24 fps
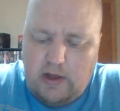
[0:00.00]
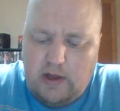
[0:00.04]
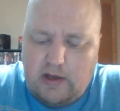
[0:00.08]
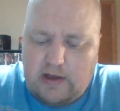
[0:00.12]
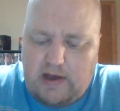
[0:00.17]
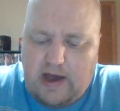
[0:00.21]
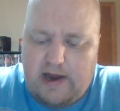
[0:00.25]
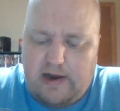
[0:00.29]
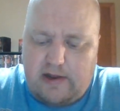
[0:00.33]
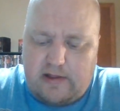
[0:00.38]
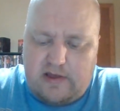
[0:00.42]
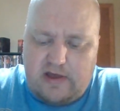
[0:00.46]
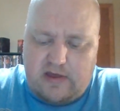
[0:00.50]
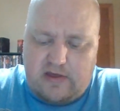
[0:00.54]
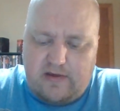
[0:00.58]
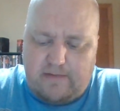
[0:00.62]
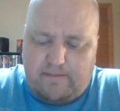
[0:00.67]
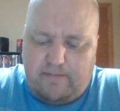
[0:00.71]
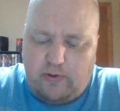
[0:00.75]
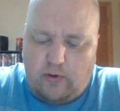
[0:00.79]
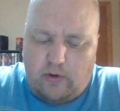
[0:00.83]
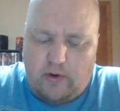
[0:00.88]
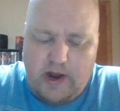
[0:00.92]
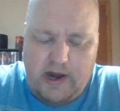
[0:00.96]
Kind of
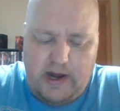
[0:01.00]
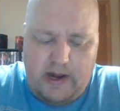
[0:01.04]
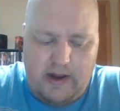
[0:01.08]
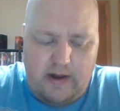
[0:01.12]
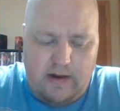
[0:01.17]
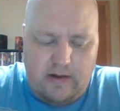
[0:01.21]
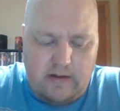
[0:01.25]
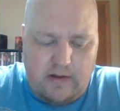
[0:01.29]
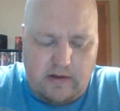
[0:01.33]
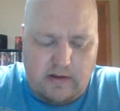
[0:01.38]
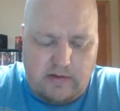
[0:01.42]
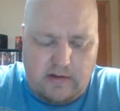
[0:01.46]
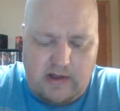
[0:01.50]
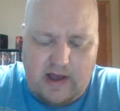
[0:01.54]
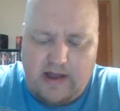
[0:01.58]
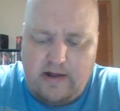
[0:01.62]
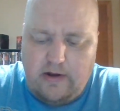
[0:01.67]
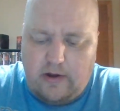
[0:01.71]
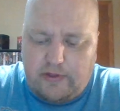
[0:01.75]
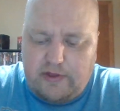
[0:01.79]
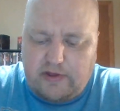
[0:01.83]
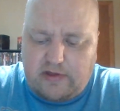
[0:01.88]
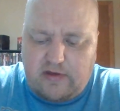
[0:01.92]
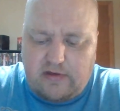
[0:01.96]
disappointing. I
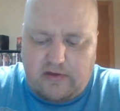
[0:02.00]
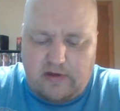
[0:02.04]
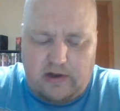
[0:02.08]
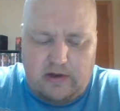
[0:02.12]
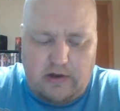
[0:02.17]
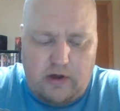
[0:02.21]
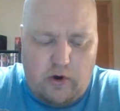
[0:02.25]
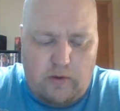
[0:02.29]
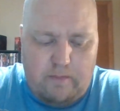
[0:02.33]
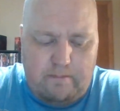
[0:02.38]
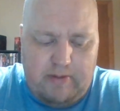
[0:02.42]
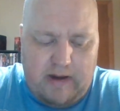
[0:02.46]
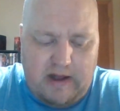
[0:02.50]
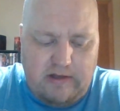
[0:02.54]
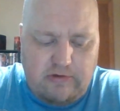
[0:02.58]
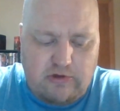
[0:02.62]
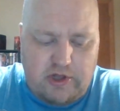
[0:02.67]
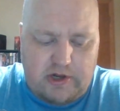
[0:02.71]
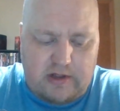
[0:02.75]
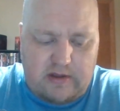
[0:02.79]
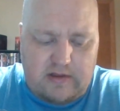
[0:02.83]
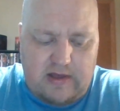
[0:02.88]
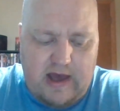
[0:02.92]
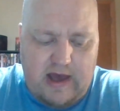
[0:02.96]
know this is a
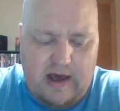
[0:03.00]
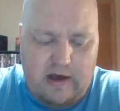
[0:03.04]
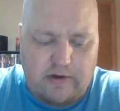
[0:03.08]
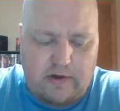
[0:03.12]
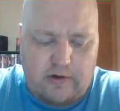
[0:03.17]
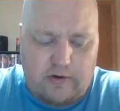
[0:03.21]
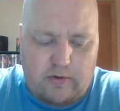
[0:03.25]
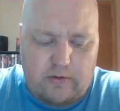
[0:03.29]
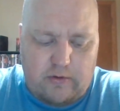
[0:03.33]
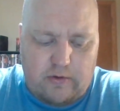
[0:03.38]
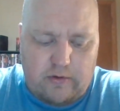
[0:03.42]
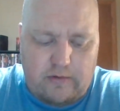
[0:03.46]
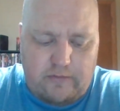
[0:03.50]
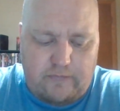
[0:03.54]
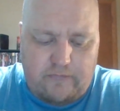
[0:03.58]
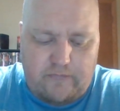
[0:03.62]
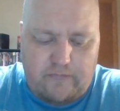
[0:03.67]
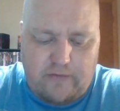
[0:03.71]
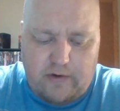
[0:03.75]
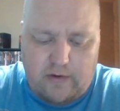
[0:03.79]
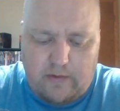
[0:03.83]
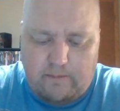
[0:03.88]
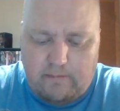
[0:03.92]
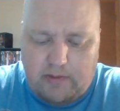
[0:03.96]
low-budget Italian horror
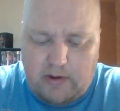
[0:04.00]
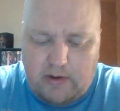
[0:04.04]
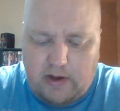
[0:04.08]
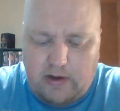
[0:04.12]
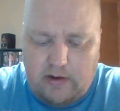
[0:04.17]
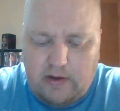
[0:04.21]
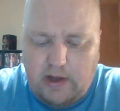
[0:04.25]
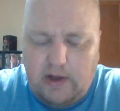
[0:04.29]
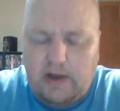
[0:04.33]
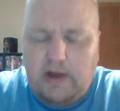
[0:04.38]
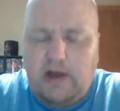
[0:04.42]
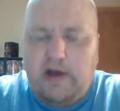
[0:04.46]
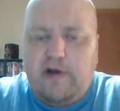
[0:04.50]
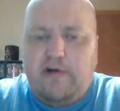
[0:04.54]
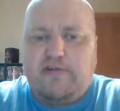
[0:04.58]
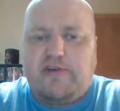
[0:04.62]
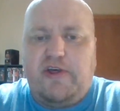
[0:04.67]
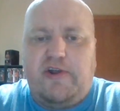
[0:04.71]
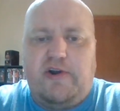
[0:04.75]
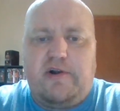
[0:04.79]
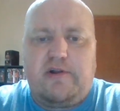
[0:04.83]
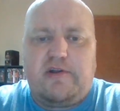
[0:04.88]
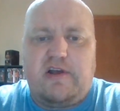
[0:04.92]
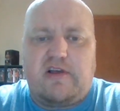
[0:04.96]
film, but it was a
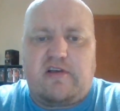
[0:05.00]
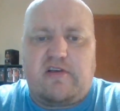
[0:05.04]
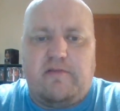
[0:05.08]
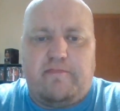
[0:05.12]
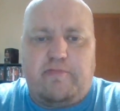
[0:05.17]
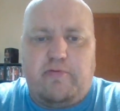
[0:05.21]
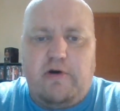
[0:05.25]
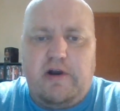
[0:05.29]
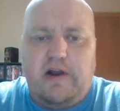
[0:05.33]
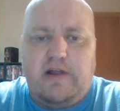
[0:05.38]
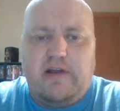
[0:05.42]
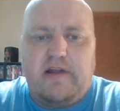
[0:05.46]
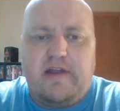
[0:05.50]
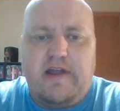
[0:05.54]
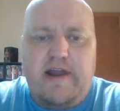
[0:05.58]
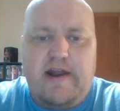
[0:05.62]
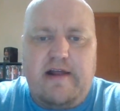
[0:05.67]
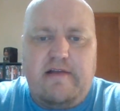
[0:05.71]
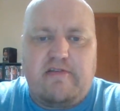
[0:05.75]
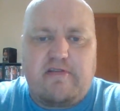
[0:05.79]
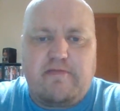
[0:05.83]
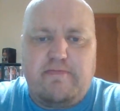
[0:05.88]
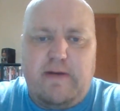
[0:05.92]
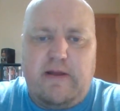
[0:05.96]
little disappointing that they
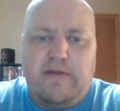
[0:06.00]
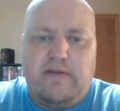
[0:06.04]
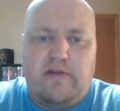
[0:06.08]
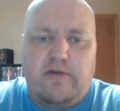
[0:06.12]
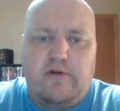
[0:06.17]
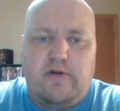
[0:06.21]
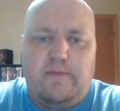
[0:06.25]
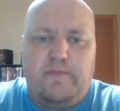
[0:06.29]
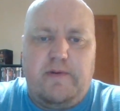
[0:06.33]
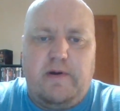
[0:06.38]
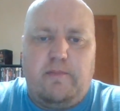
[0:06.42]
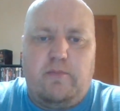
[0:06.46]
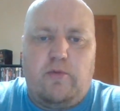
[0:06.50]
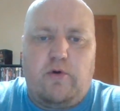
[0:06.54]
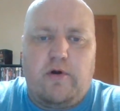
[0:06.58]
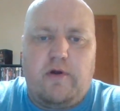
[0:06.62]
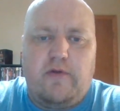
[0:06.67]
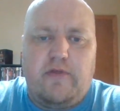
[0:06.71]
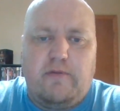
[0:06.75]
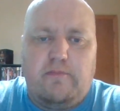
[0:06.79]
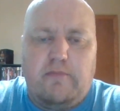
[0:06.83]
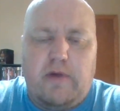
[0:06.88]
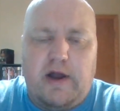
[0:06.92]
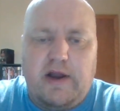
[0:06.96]
didn't spend a little bit more
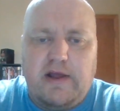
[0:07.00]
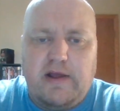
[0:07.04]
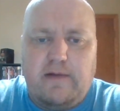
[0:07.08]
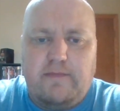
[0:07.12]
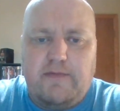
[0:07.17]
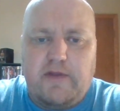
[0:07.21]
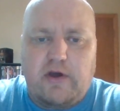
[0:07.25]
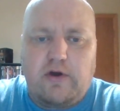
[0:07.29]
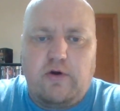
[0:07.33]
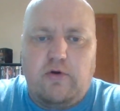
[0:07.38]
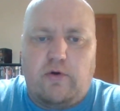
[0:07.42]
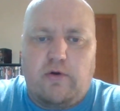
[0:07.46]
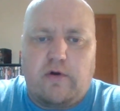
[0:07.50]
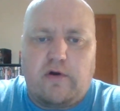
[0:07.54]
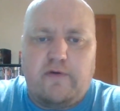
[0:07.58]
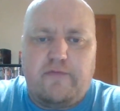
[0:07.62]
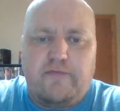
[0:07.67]
of the money on the gore